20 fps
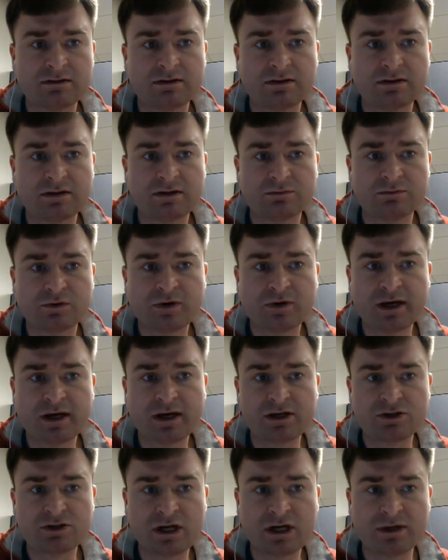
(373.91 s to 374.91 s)
uh,
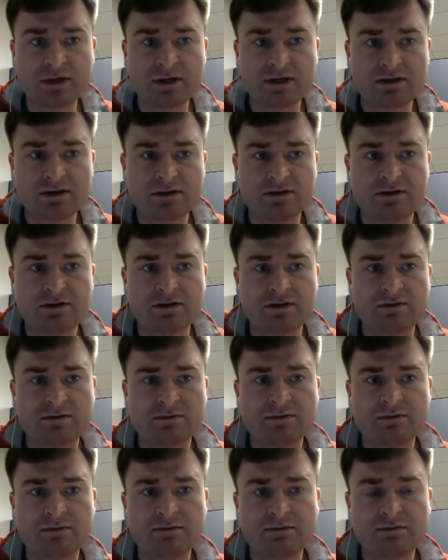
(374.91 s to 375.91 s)
providing treatment to, to
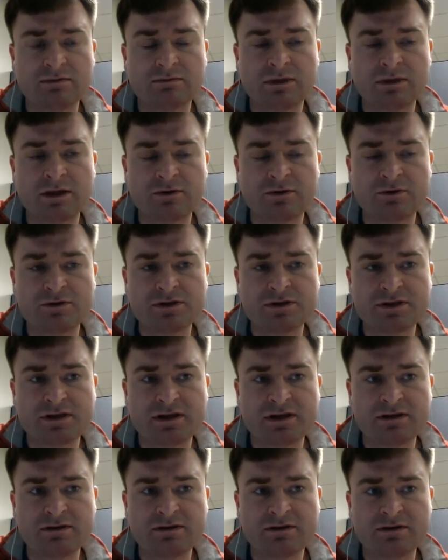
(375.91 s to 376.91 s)
mothers and
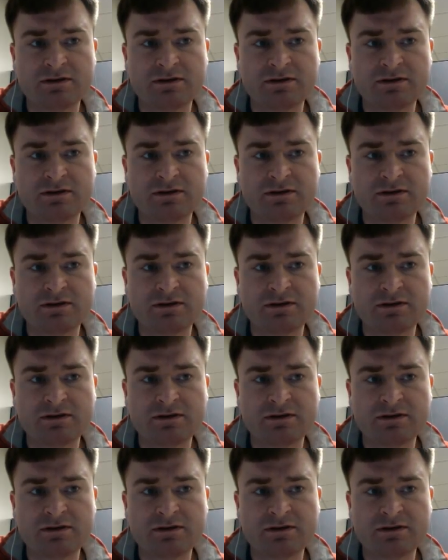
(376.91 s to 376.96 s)
that